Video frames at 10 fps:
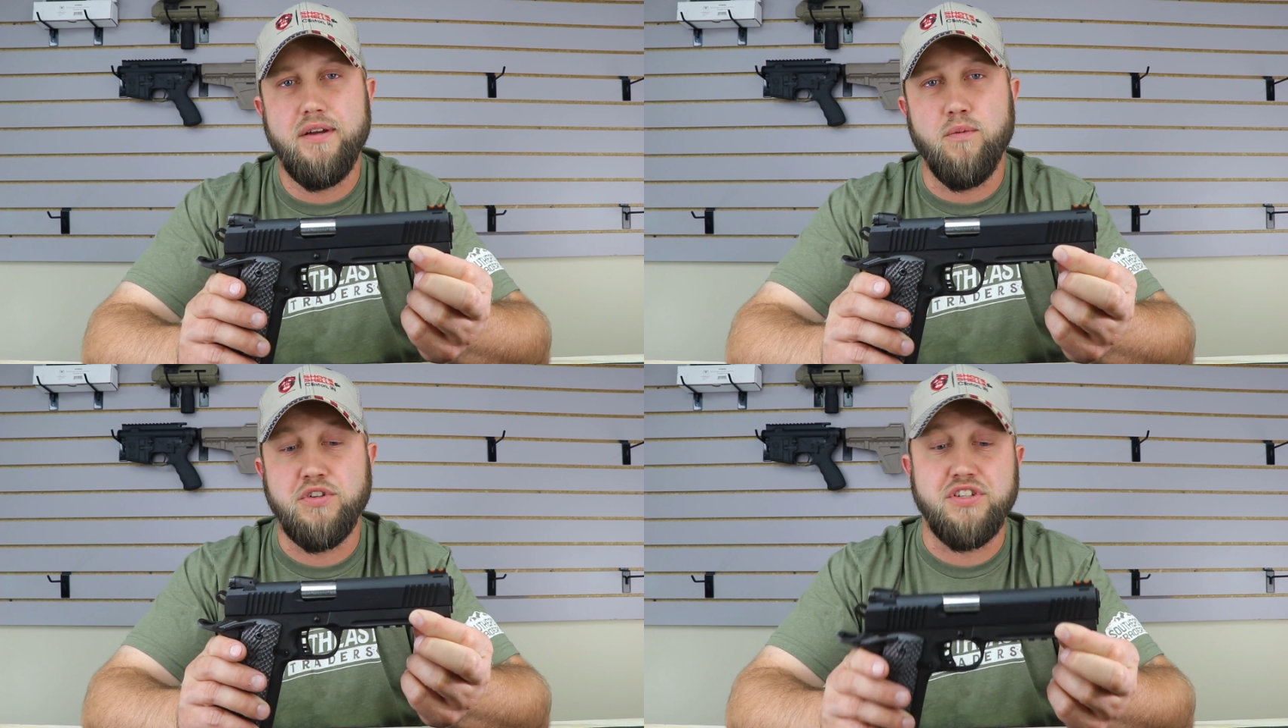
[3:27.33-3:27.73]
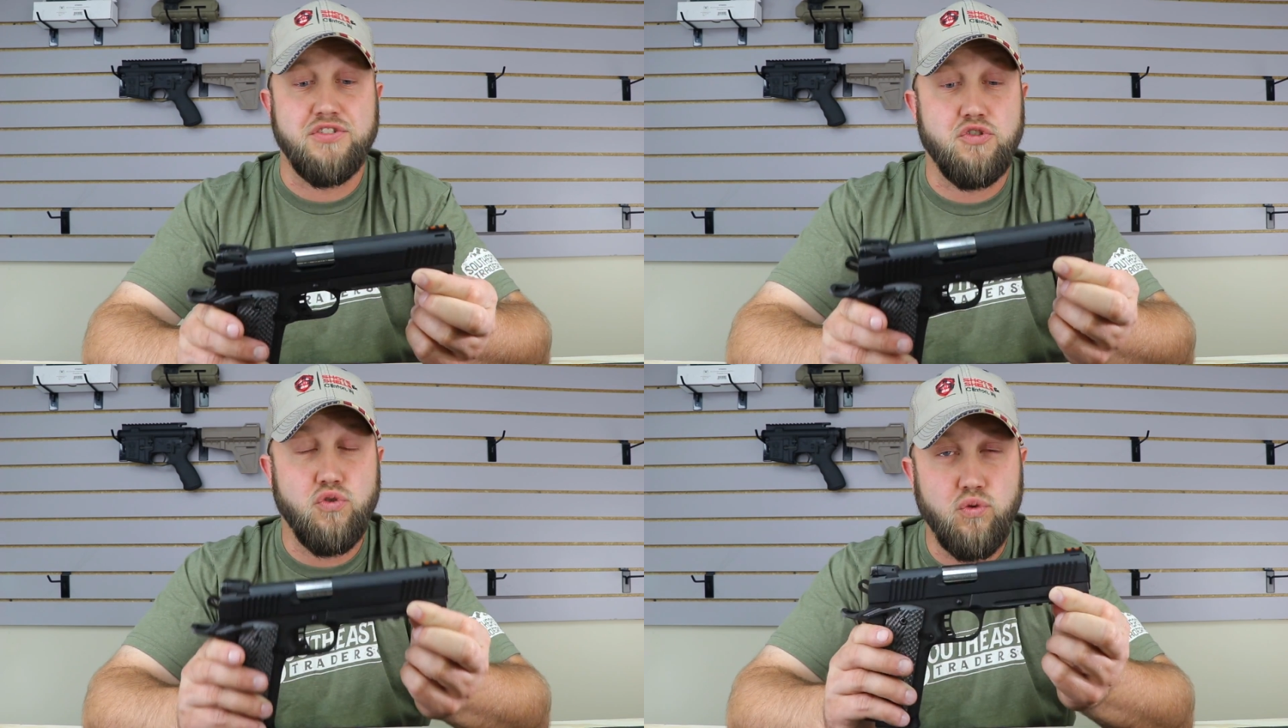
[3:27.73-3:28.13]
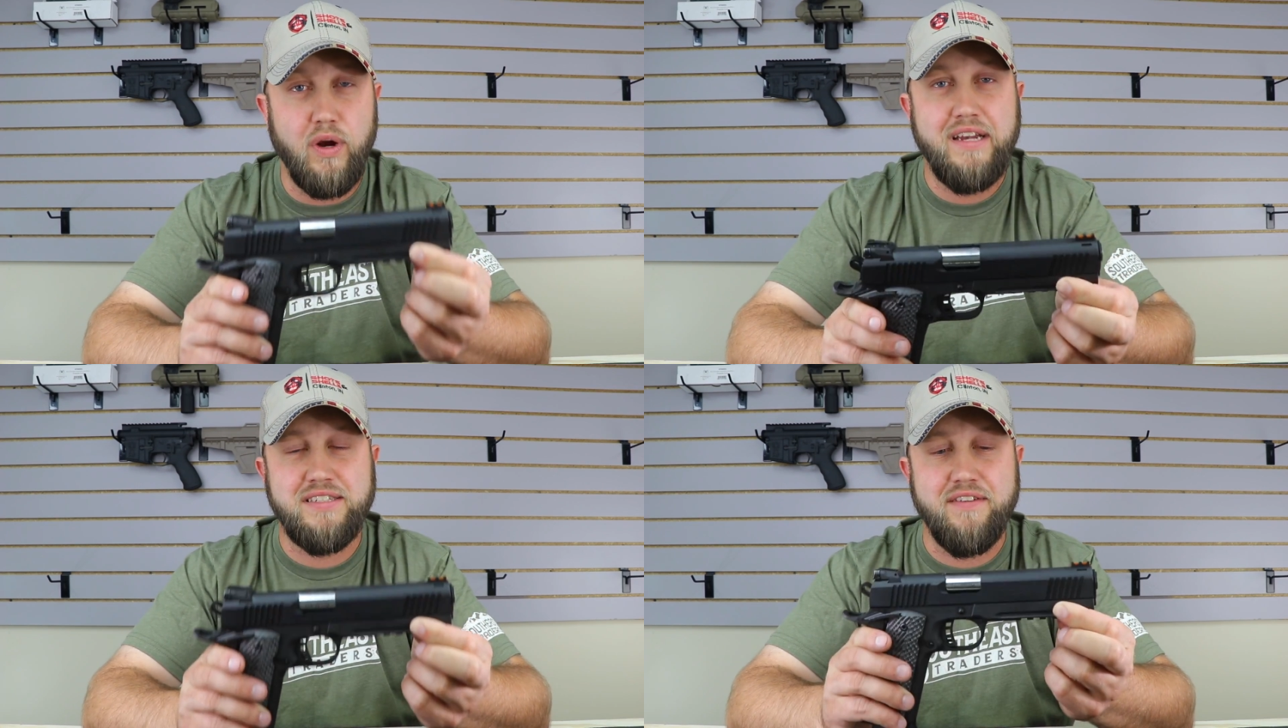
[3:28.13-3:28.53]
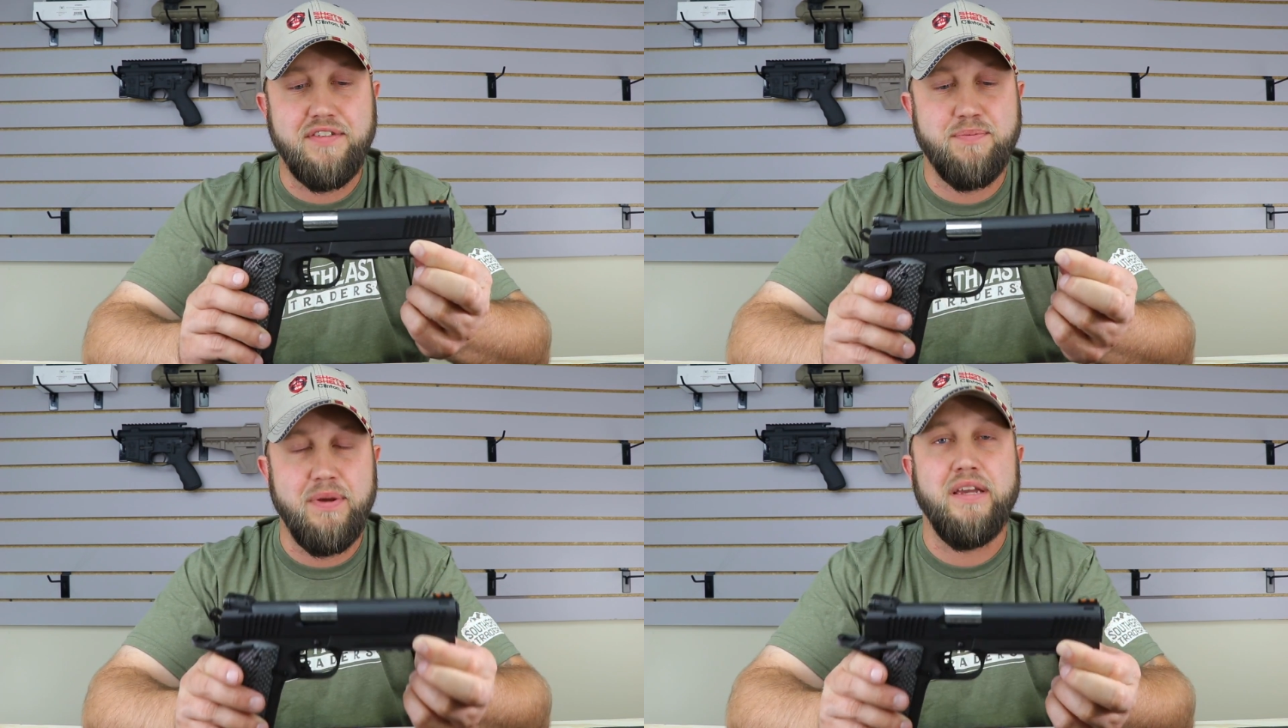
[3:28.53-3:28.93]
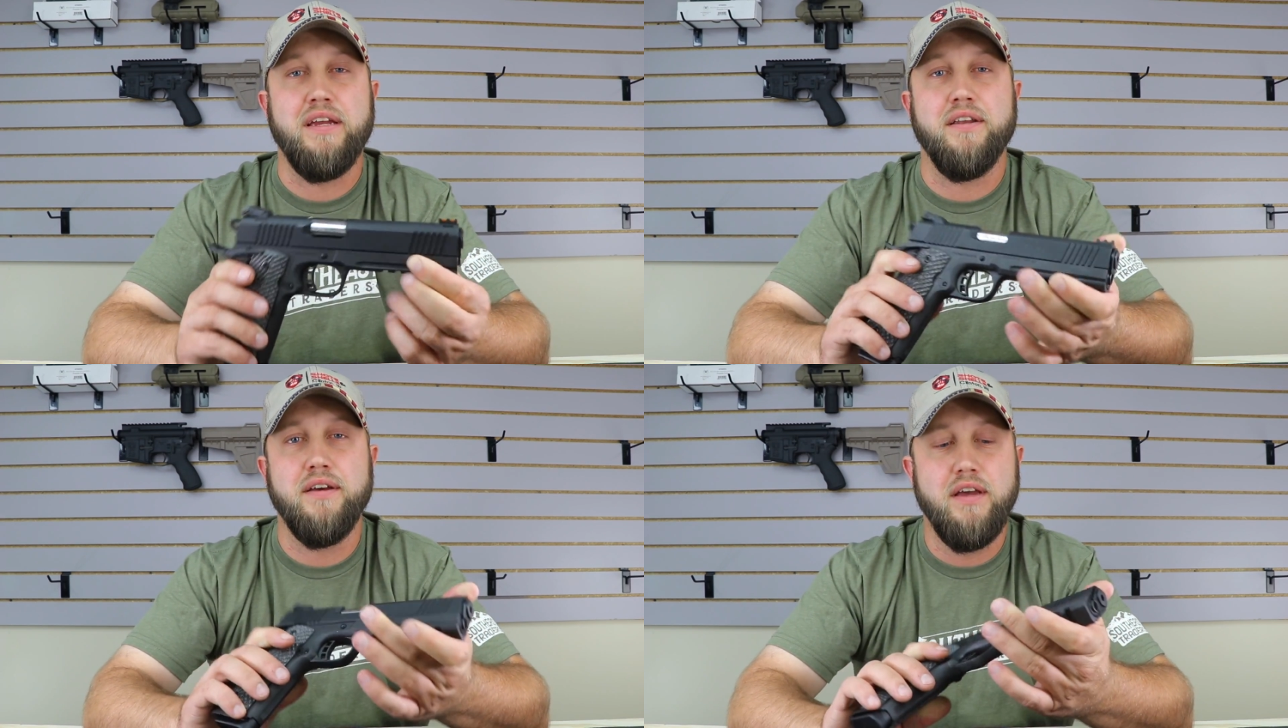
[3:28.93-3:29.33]
which is crazy
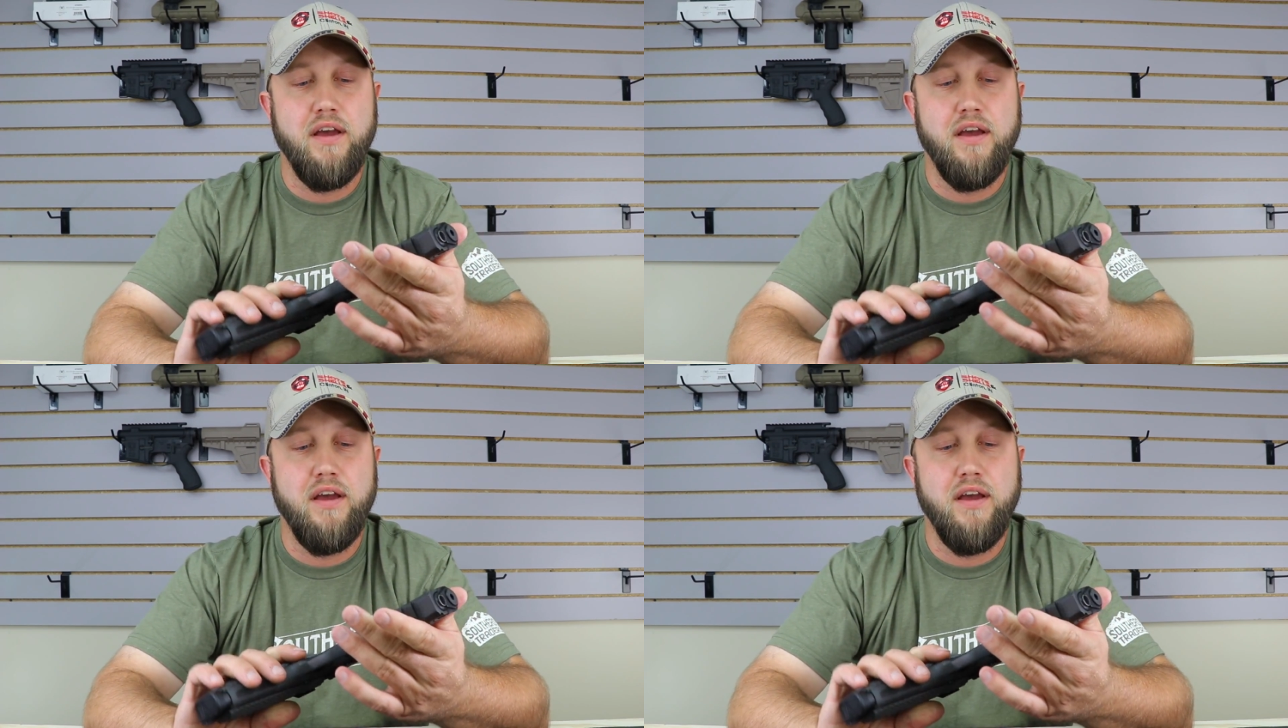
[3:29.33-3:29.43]
speed,